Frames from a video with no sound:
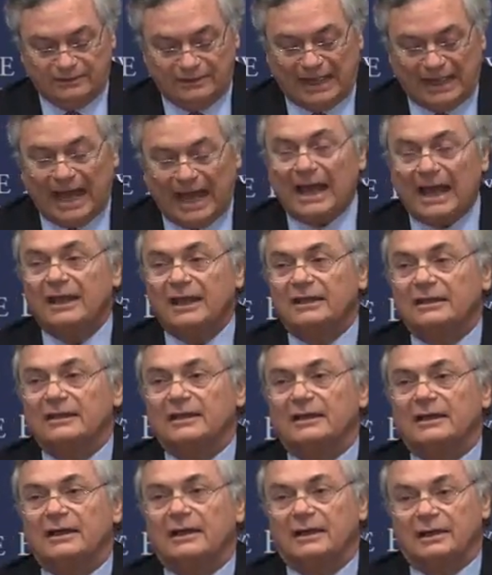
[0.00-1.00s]
guide
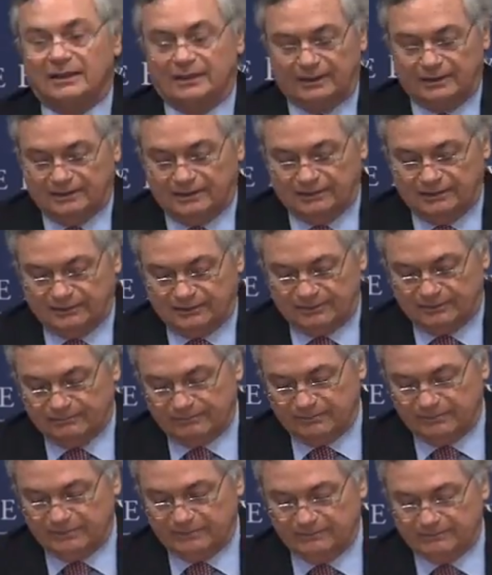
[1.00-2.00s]
our
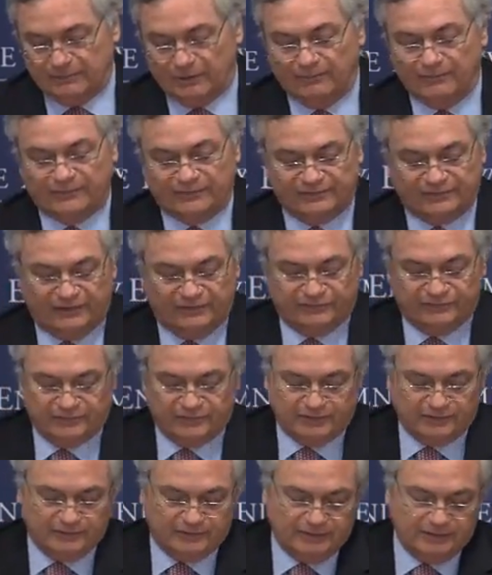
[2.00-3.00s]

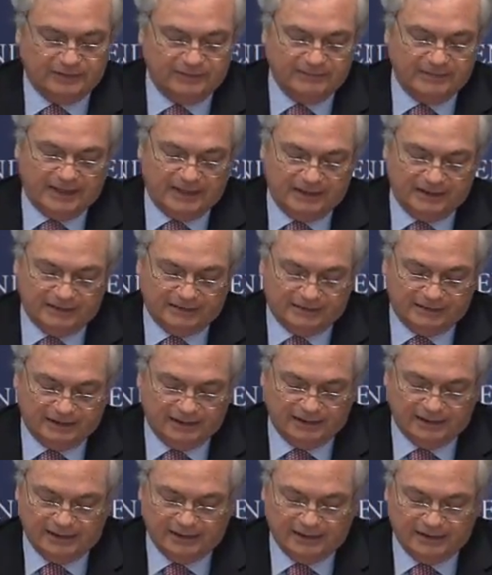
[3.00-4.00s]
conversation and debate
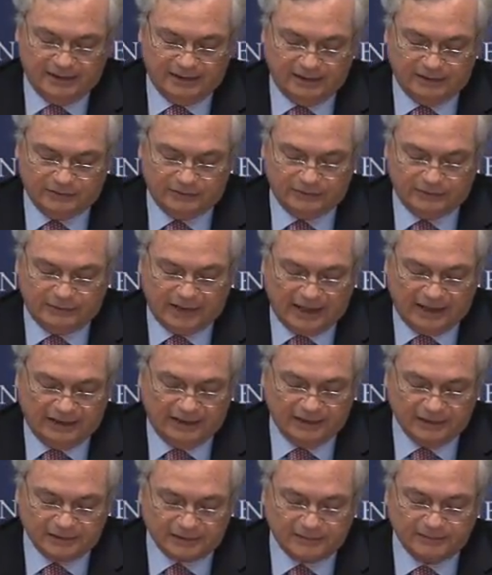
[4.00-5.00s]
today
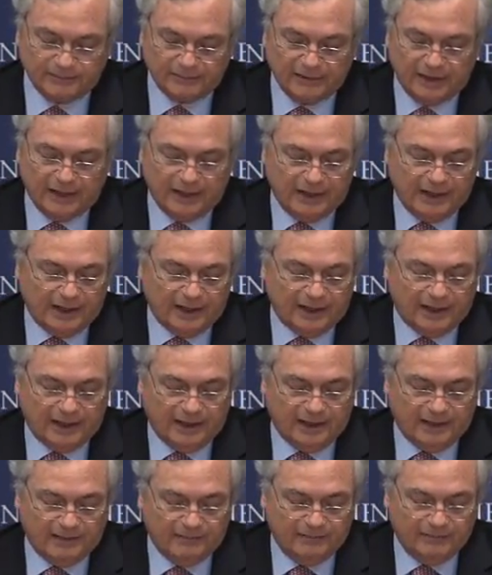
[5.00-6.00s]
here.
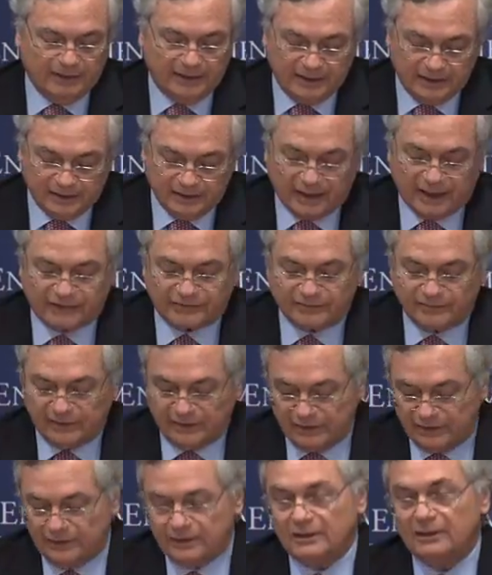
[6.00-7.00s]
Bill has
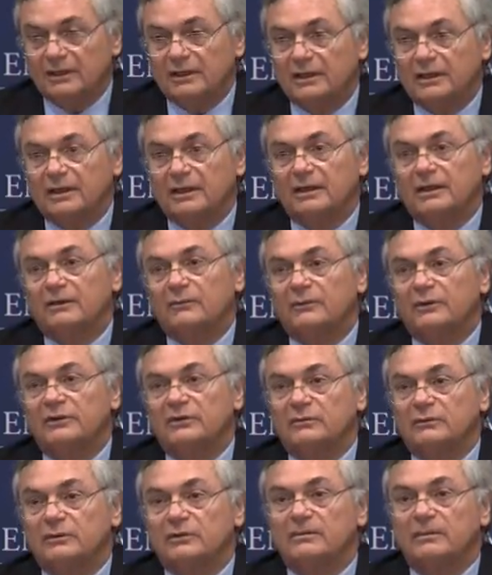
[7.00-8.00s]
been with
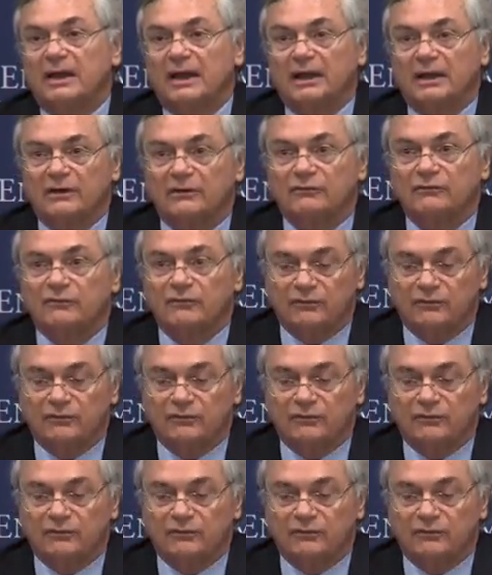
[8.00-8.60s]
the World Bank